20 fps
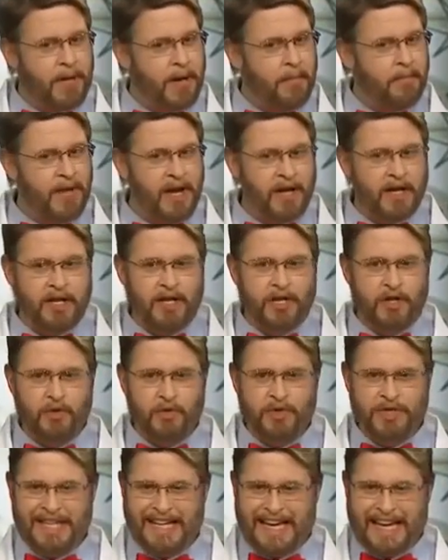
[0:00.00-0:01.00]
But I'm not going to
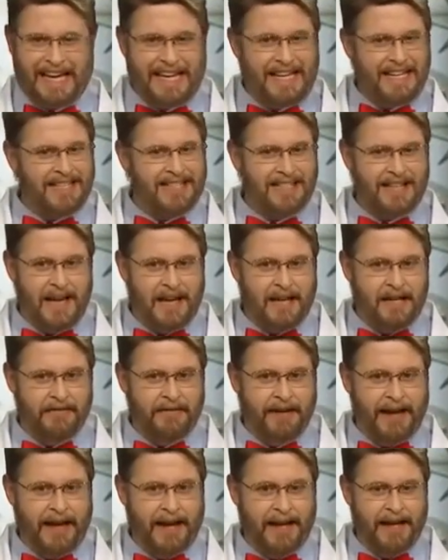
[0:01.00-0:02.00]
use any sleight
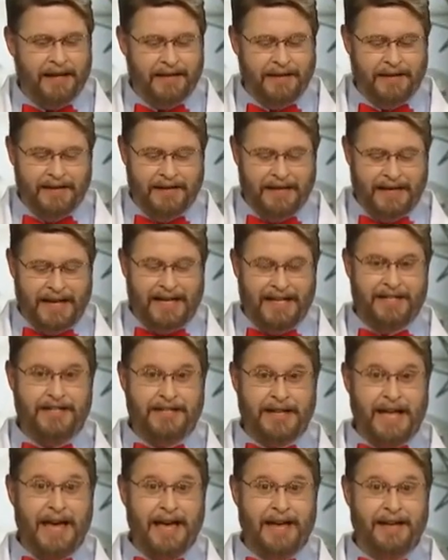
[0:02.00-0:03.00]
of hand.
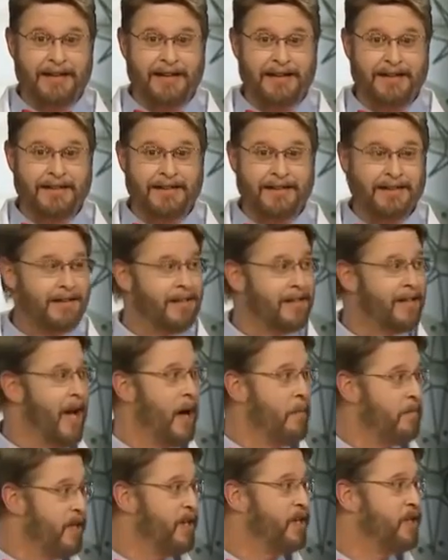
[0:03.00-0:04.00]
Instead,
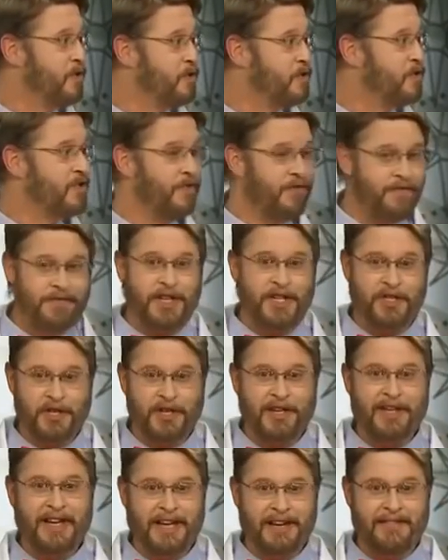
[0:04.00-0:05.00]
I'm going to use
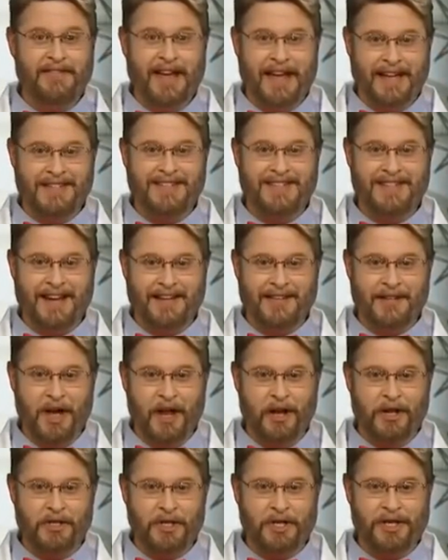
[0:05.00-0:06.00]
sufficiently advanced
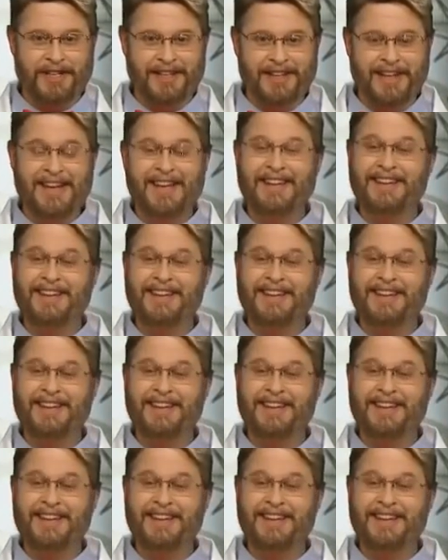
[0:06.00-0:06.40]
technology.